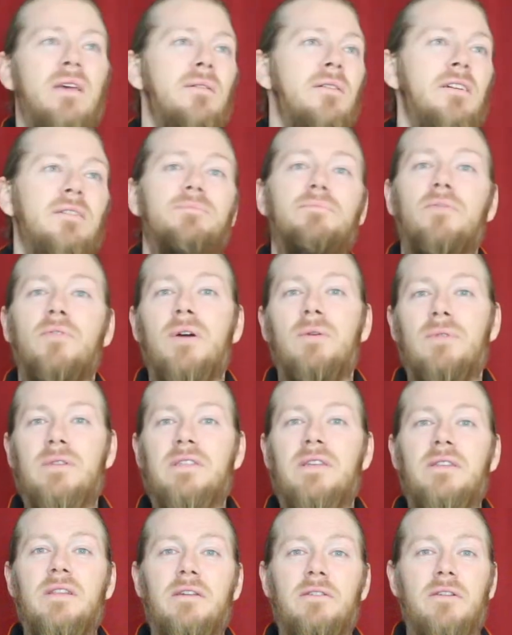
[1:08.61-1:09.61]
oh boy,
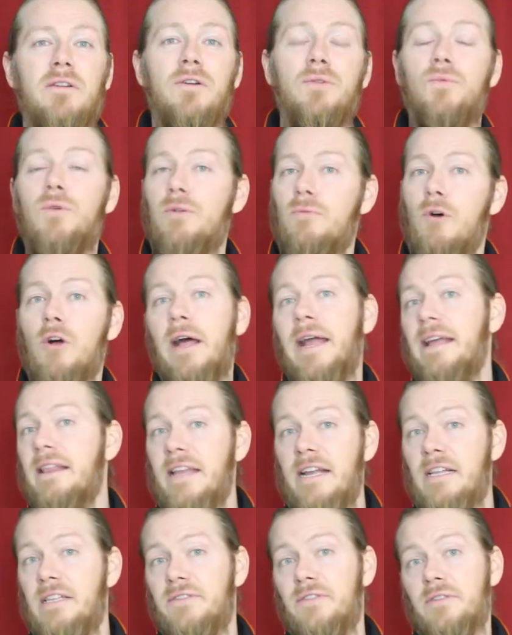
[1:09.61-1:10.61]
what's another good one? Well,
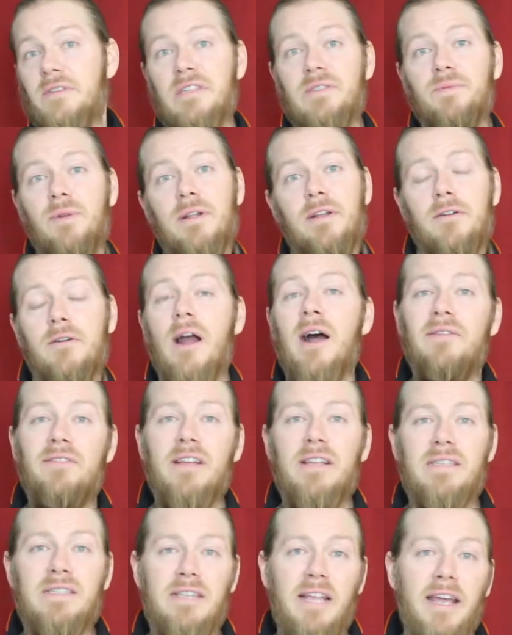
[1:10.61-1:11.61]
Aliens versus Predator,
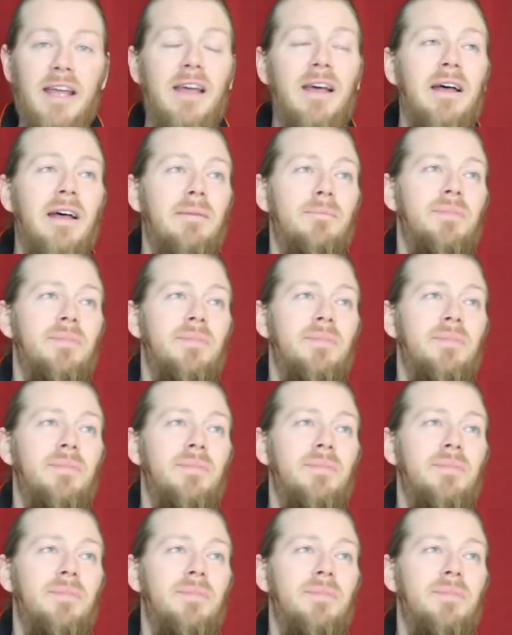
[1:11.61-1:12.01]
obviously.